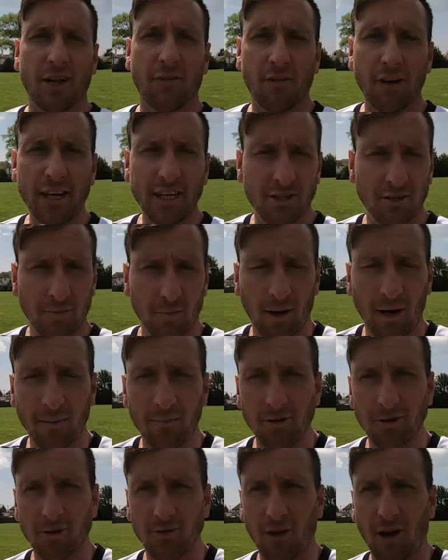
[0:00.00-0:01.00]
our recent one
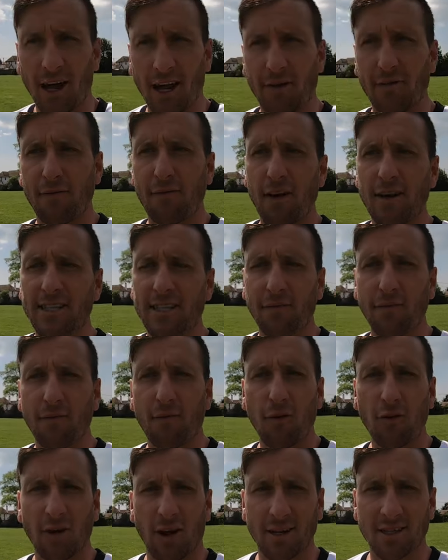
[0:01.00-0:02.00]
was on like
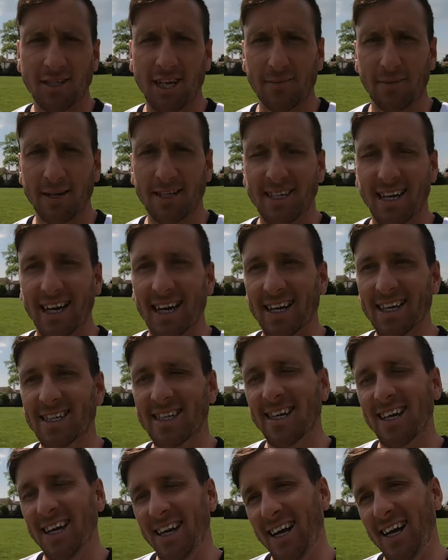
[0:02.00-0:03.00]
34 last time I checked.
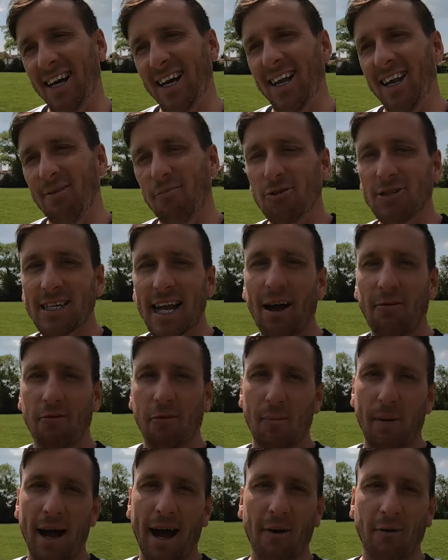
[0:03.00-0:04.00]
What's that all
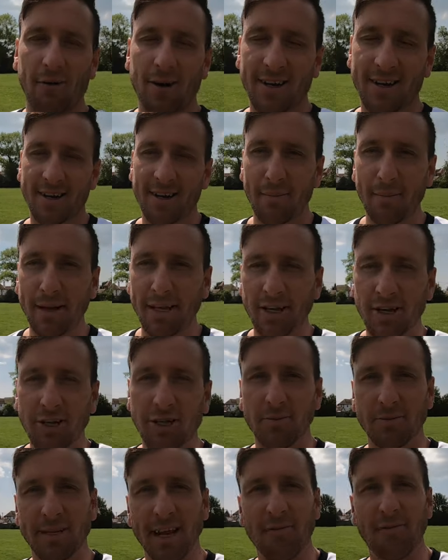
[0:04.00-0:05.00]
about? I mean,
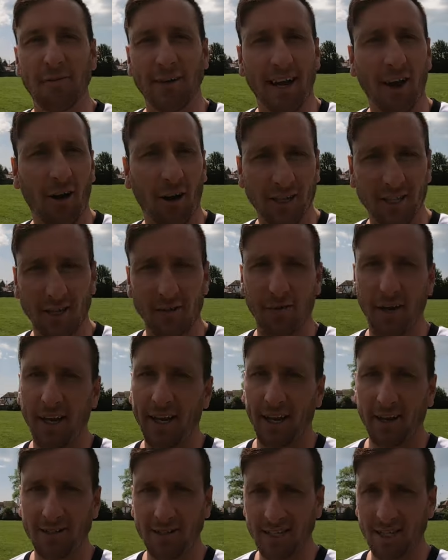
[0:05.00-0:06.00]
YouTube definitely hides our
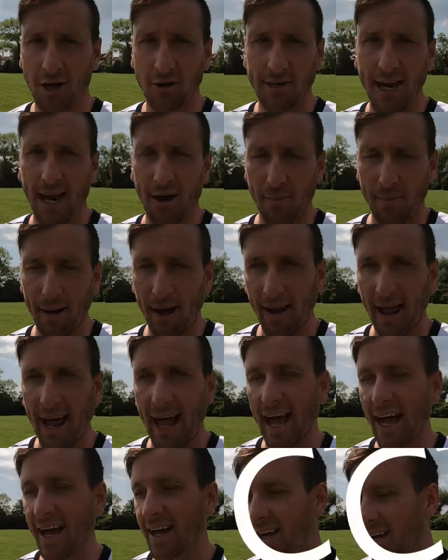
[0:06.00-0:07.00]
videos. There's no doubt about
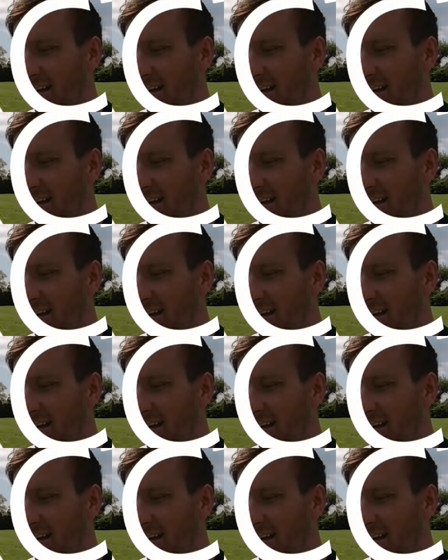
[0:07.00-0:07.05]
that.